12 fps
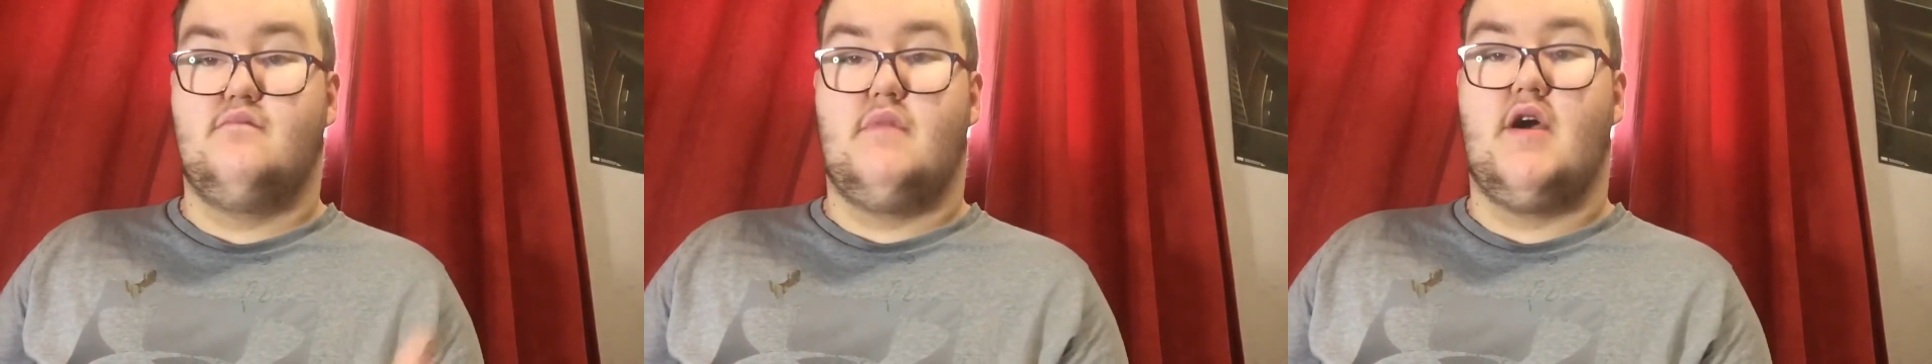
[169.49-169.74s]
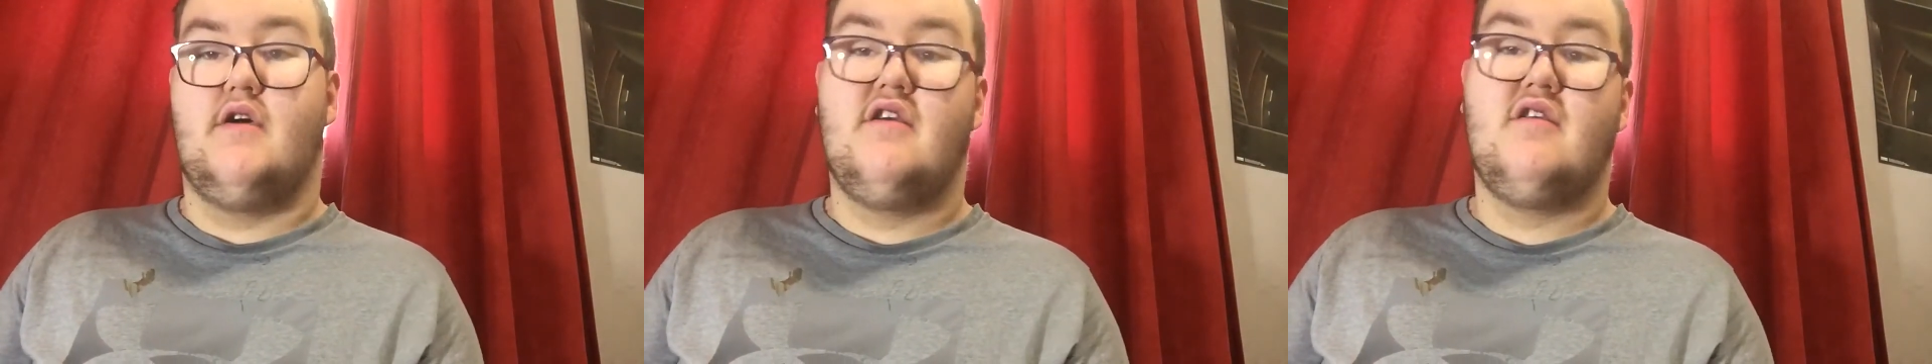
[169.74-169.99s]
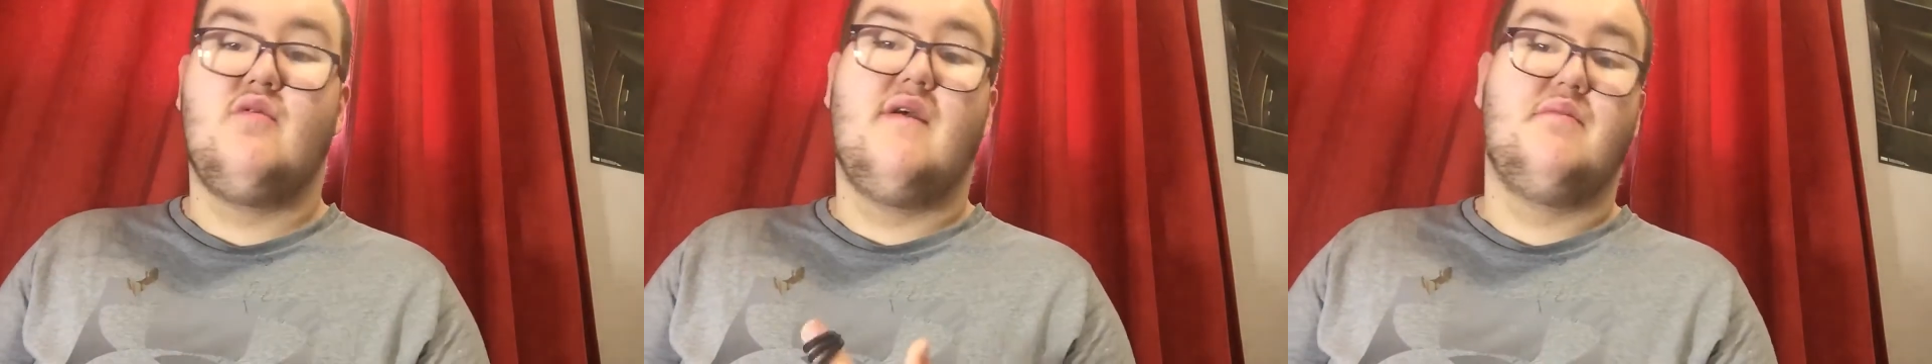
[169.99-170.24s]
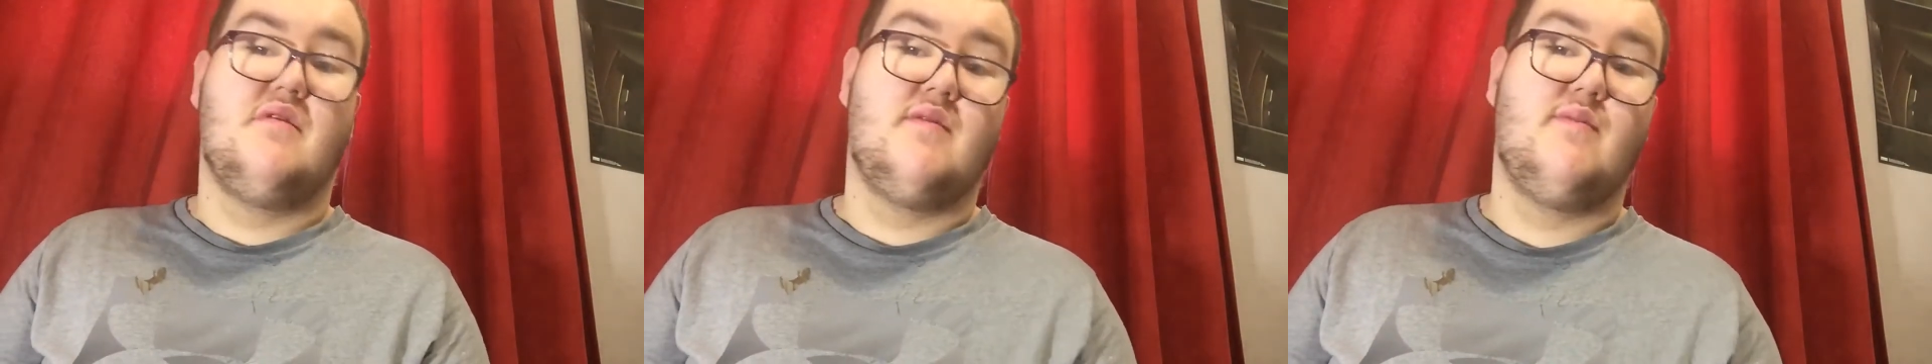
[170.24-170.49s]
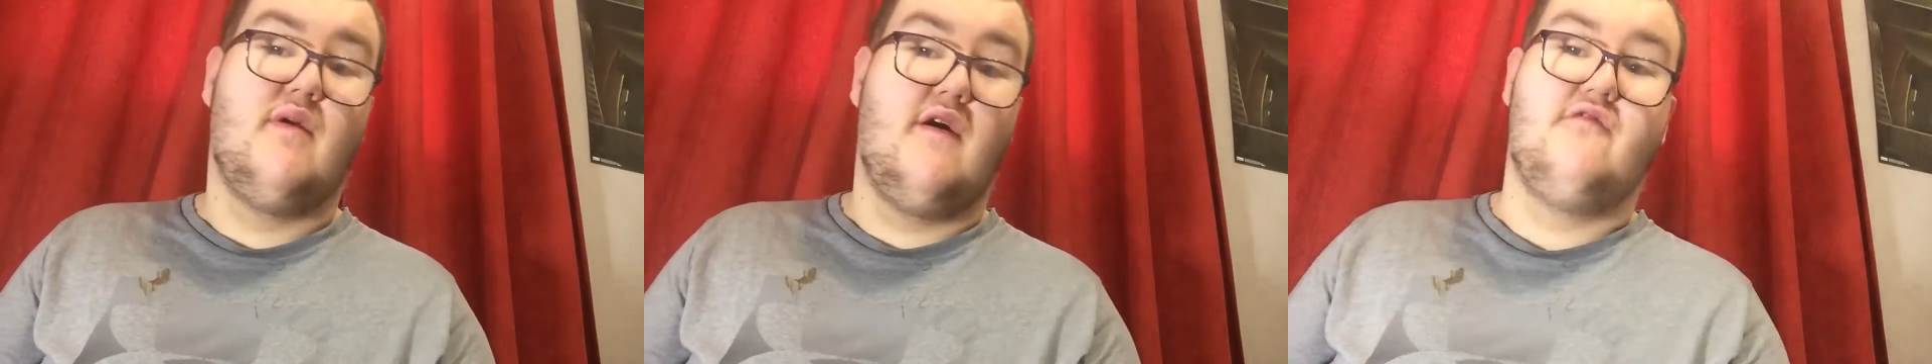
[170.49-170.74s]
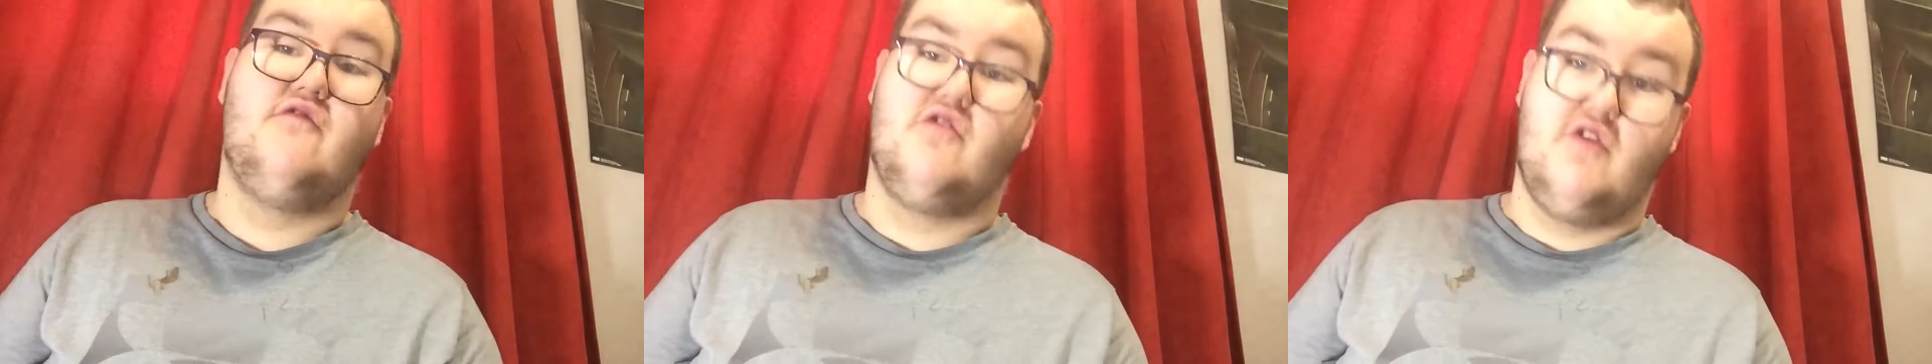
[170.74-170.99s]
But at least we have Principal
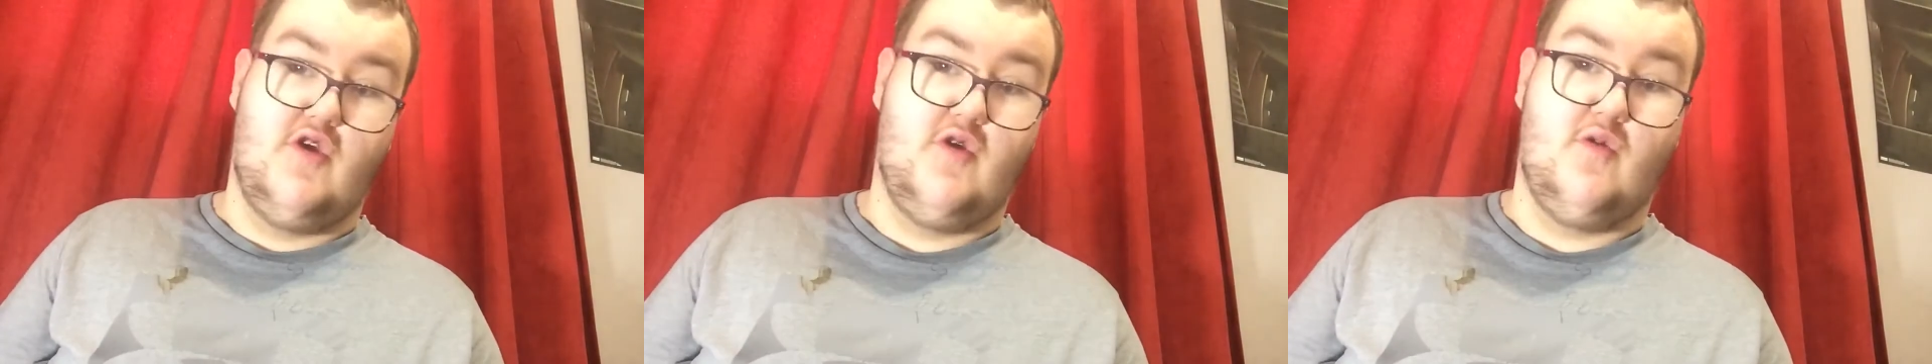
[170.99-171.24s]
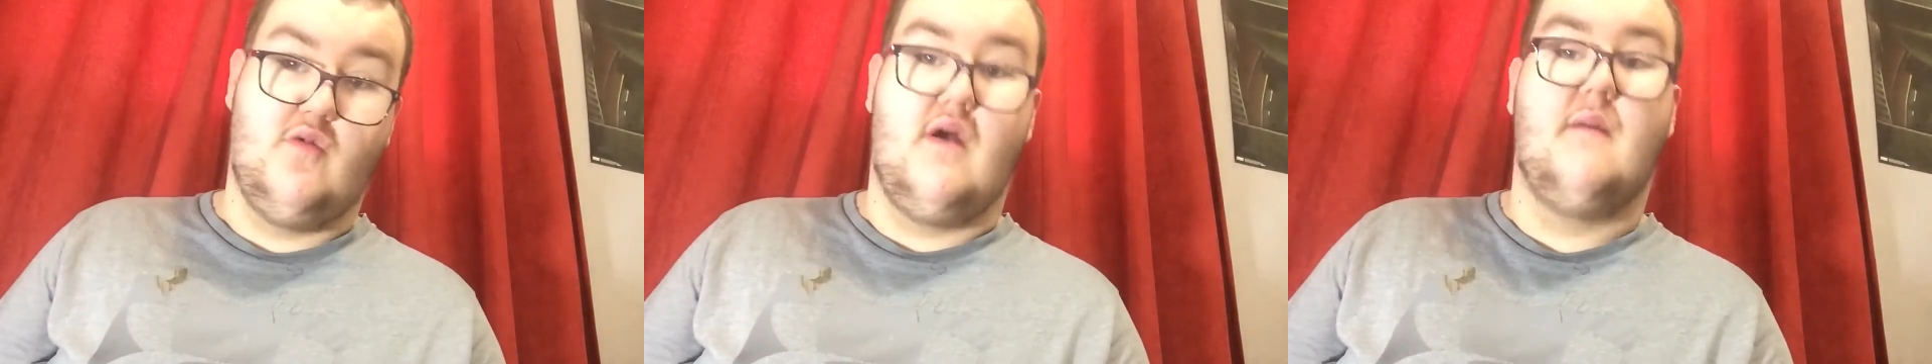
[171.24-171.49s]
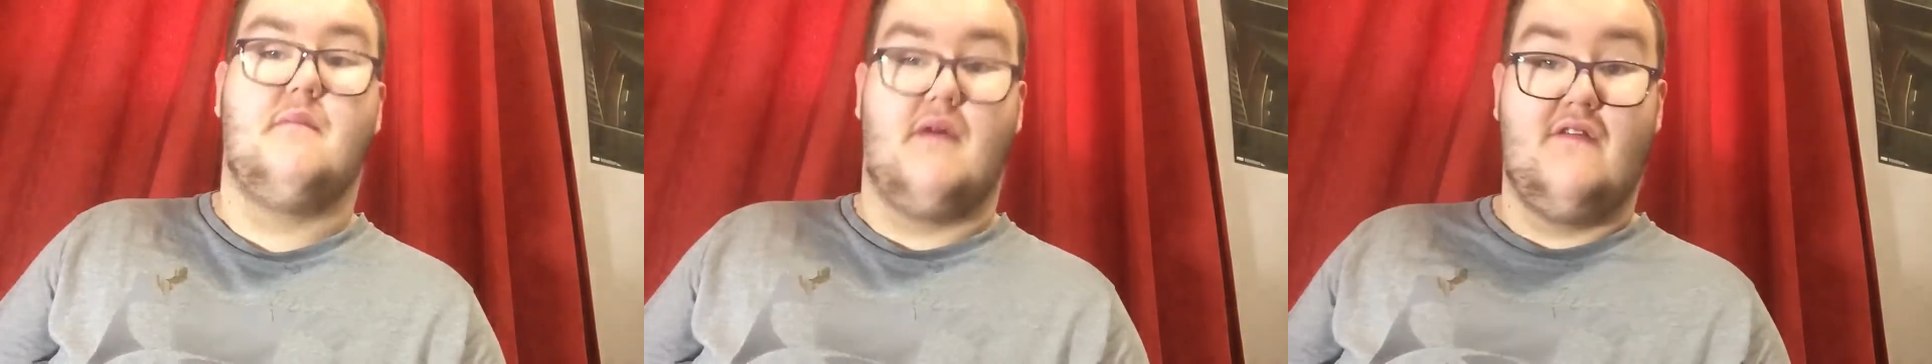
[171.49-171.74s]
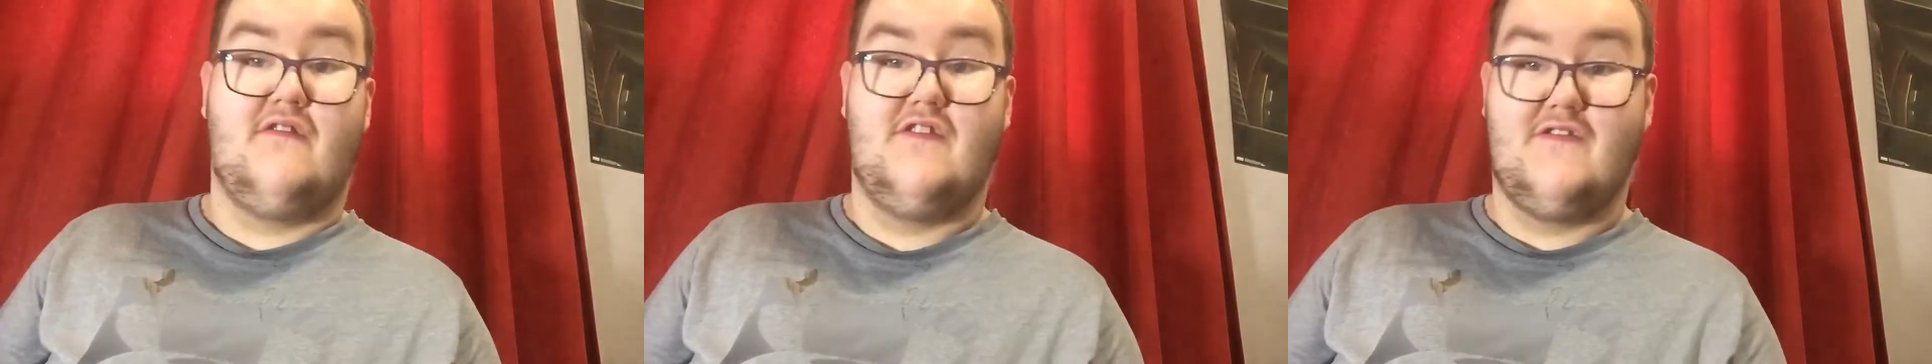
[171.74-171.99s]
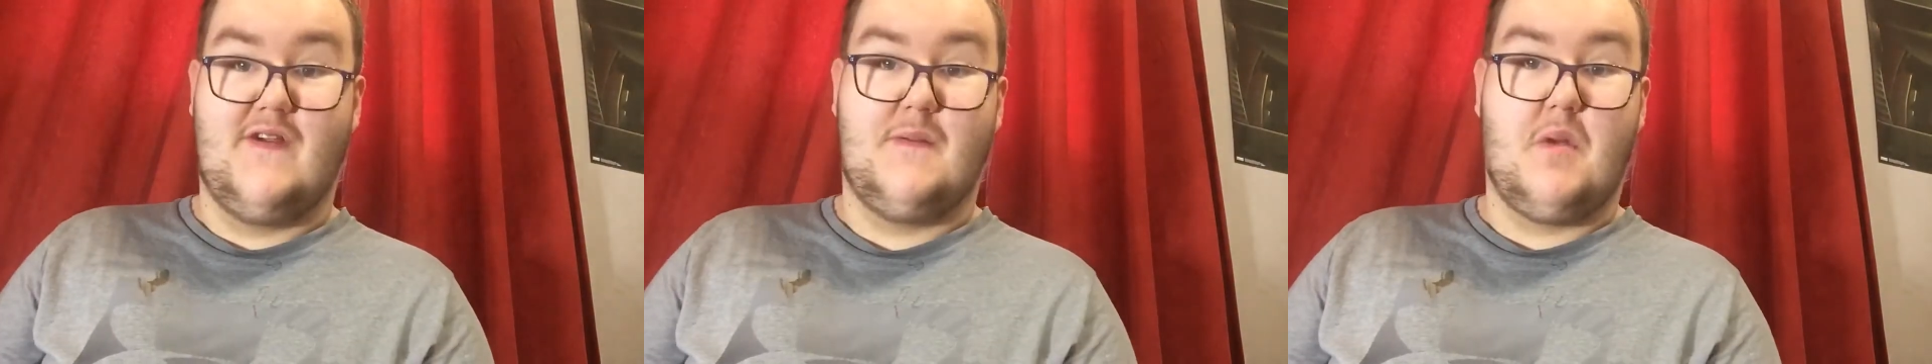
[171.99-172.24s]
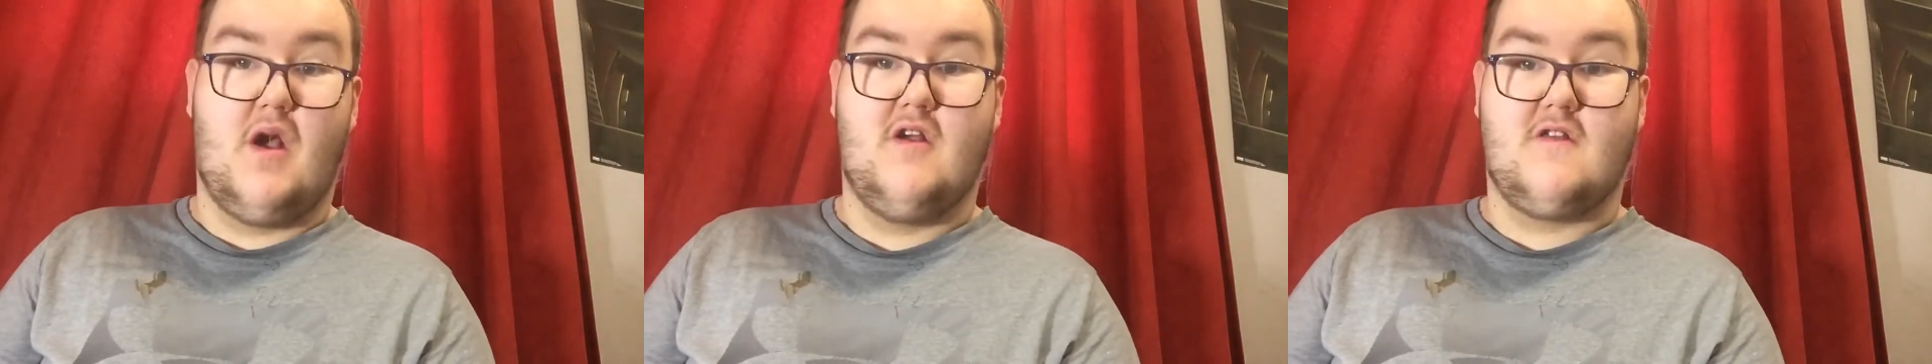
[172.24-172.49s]
Awful 2 on Buffy the
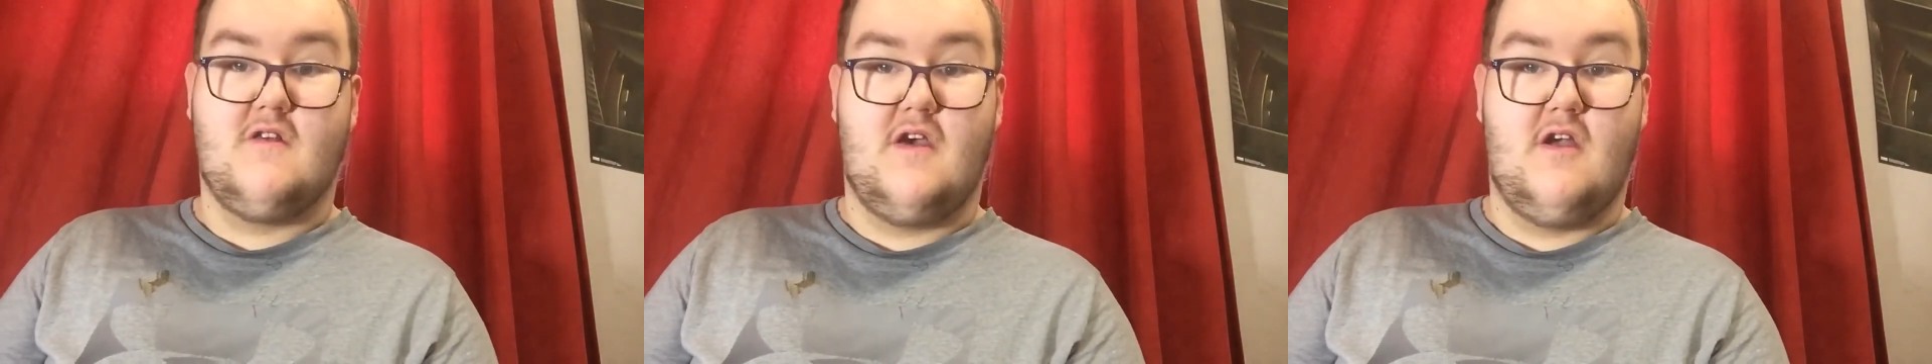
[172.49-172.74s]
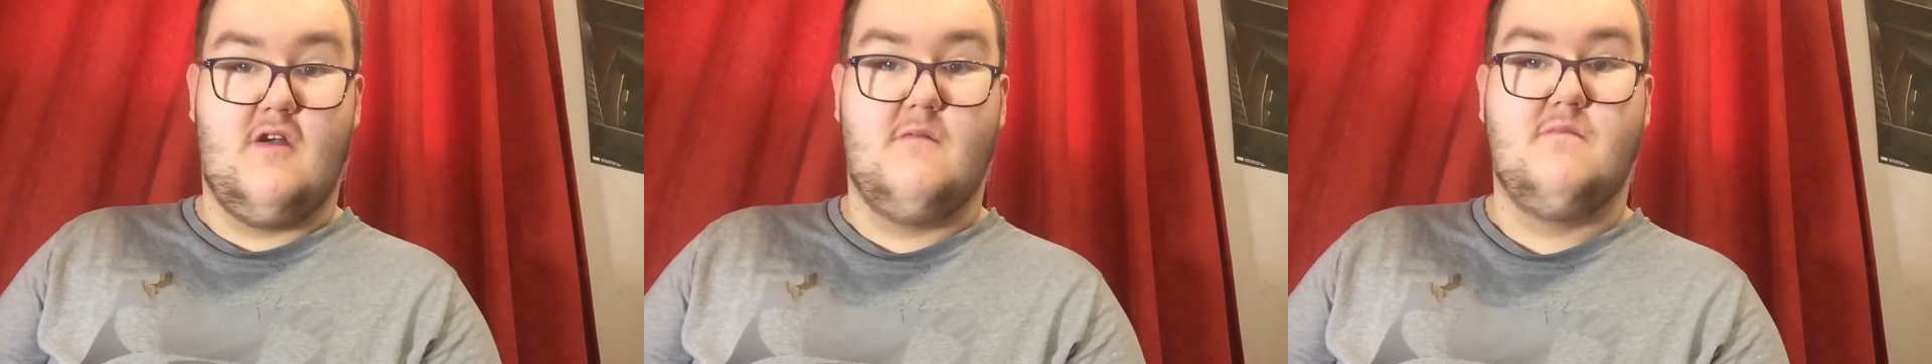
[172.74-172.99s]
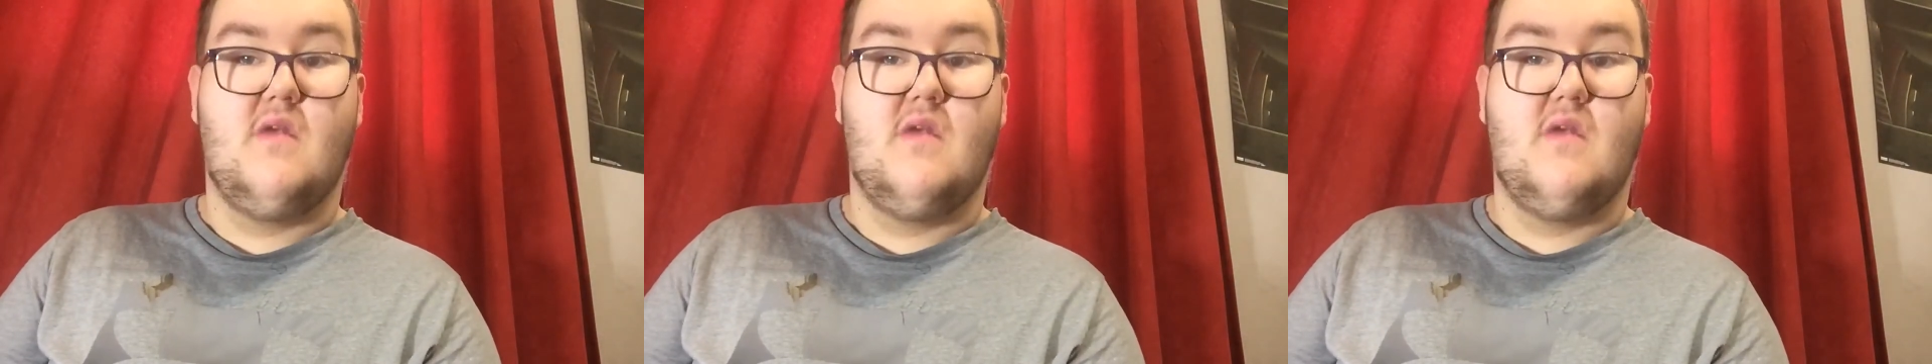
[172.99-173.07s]
Vampire Slayer.